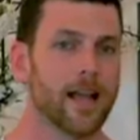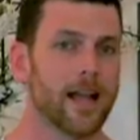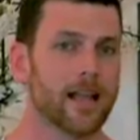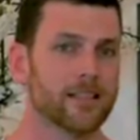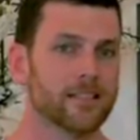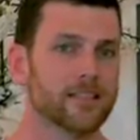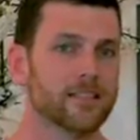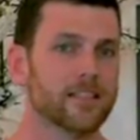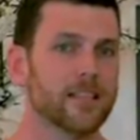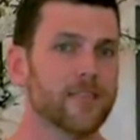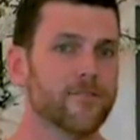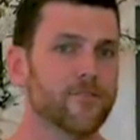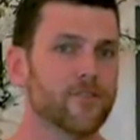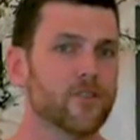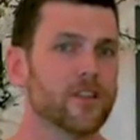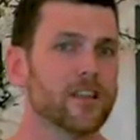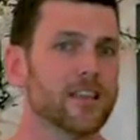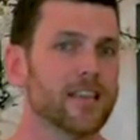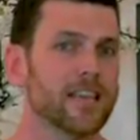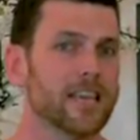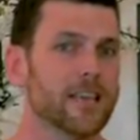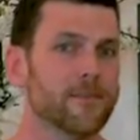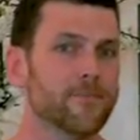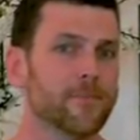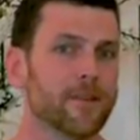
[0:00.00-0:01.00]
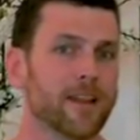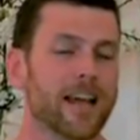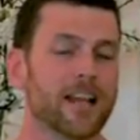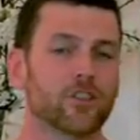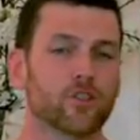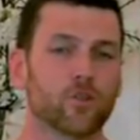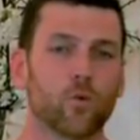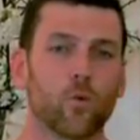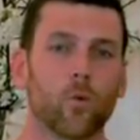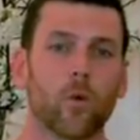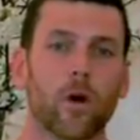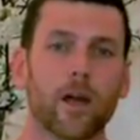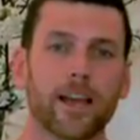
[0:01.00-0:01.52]
And see if you can keep it
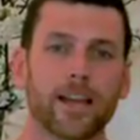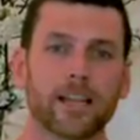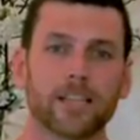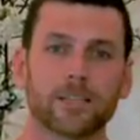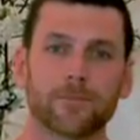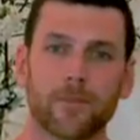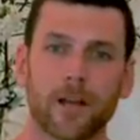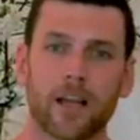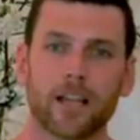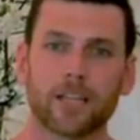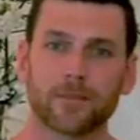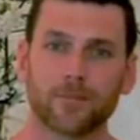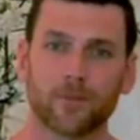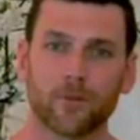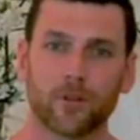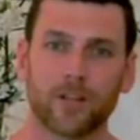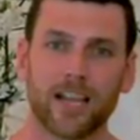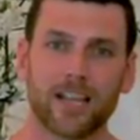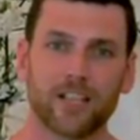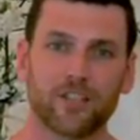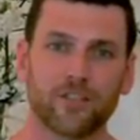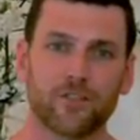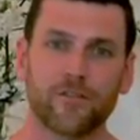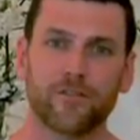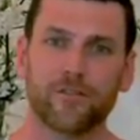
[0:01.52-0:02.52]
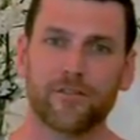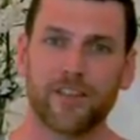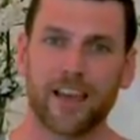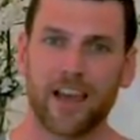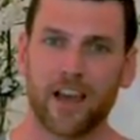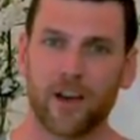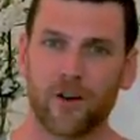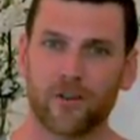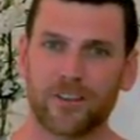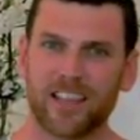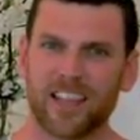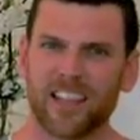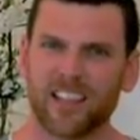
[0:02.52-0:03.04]
as quiet as possible as you
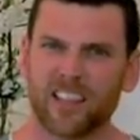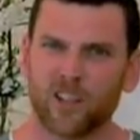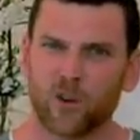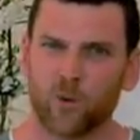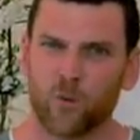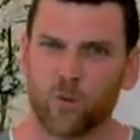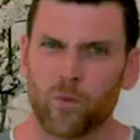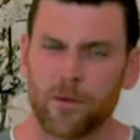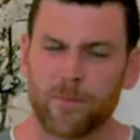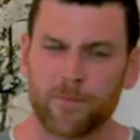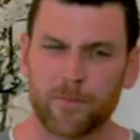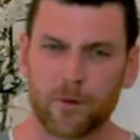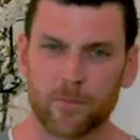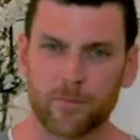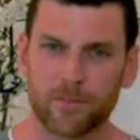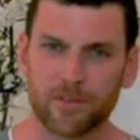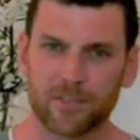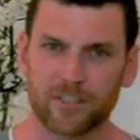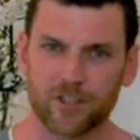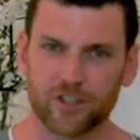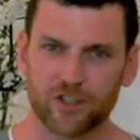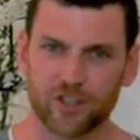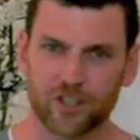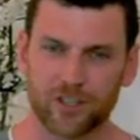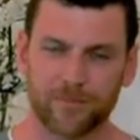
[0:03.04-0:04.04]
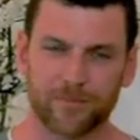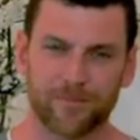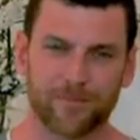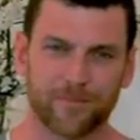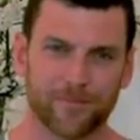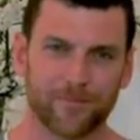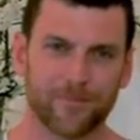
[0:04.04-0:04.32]
found in that little whimper position.